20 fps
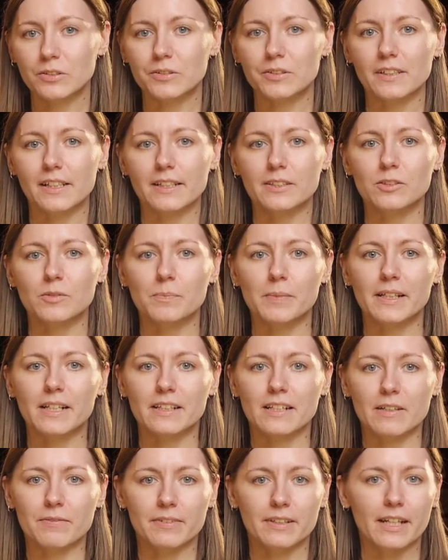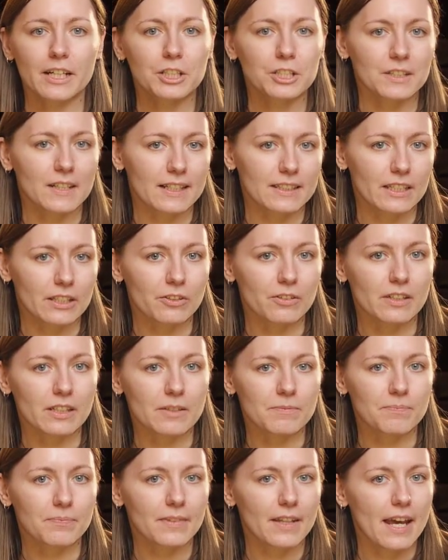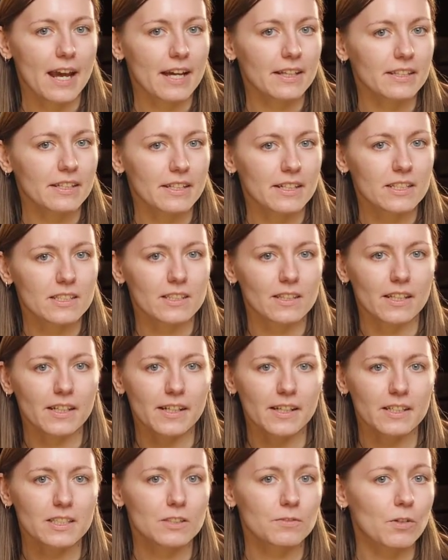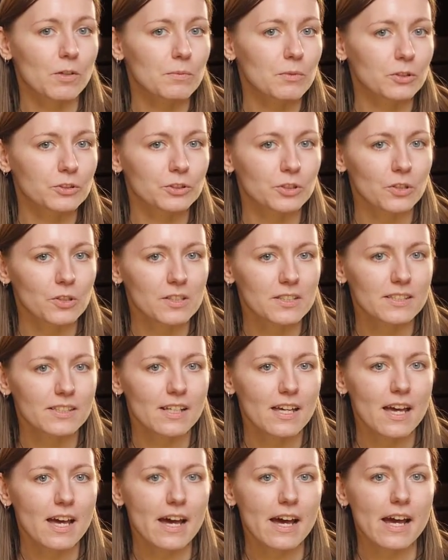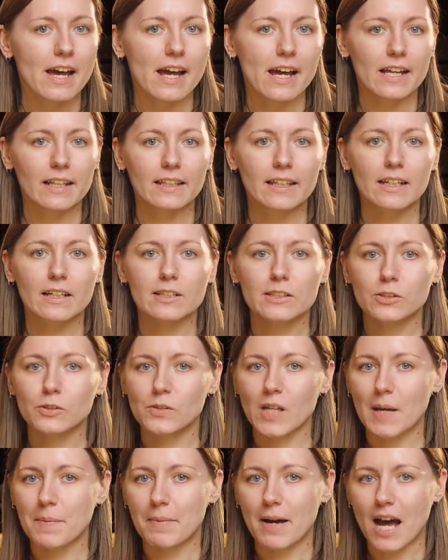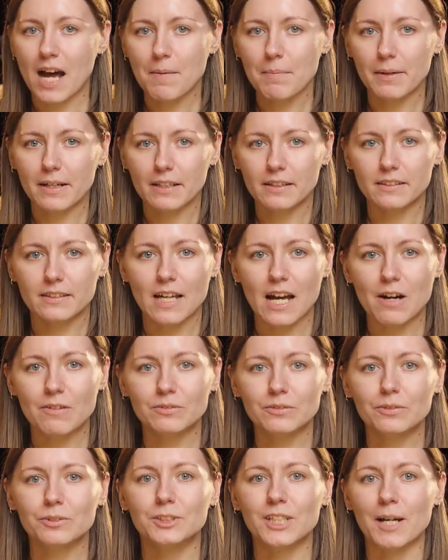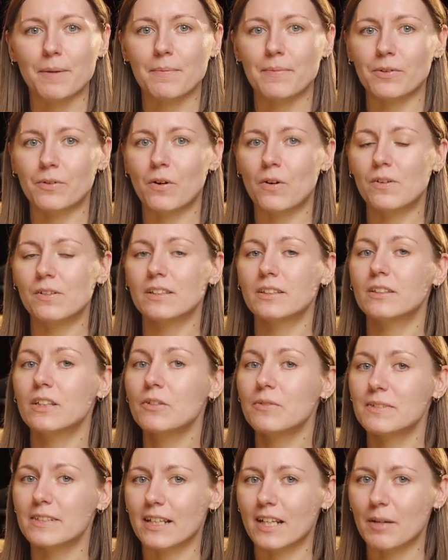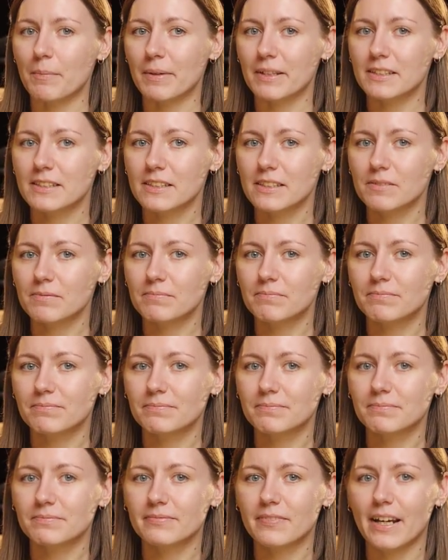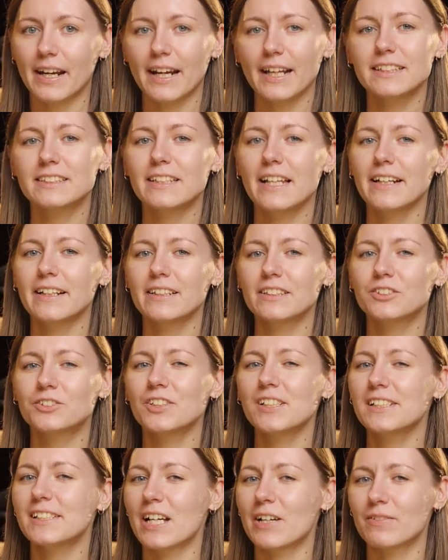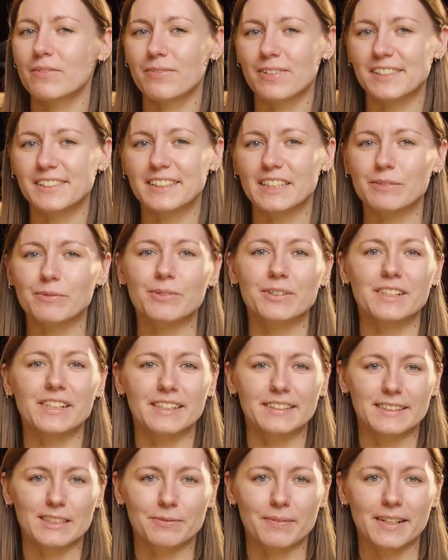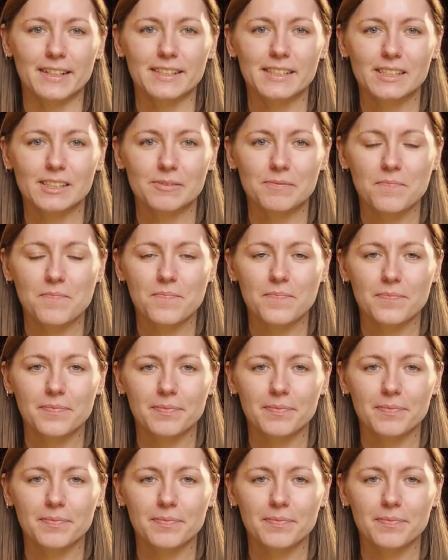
rotor lets you pick a navigation category, headings, links, form controls, and then swipe up and down to jump through only those elements. It's like a drill-down filter for the interface.